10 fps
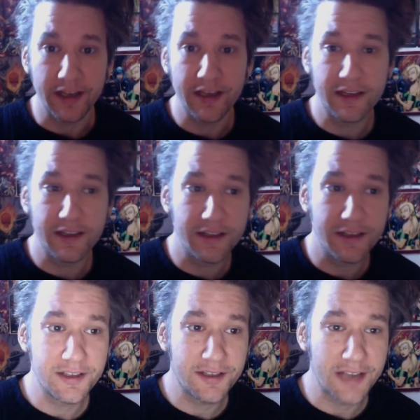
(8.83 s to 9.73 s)

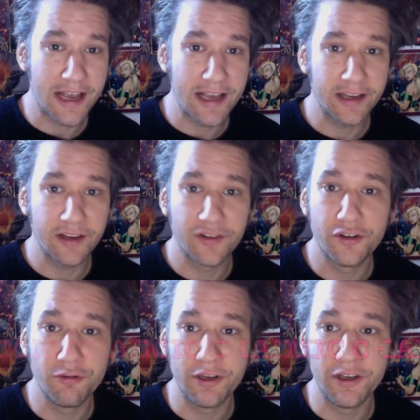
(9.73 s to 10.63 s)
is Hank
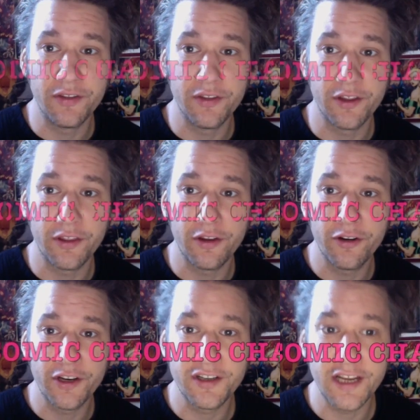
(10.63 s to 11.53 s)
doing the
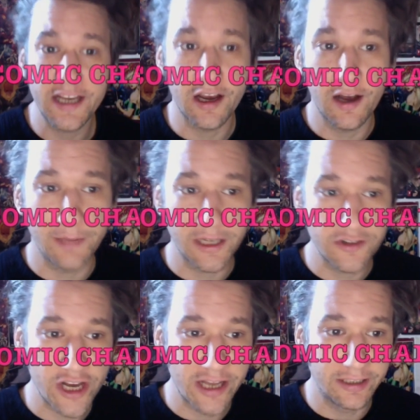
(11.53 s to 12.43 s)
30-day comic
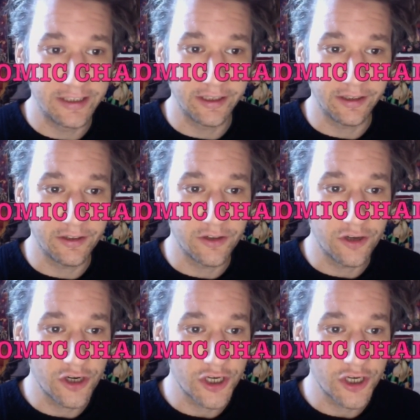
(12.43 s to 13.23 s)
challenge,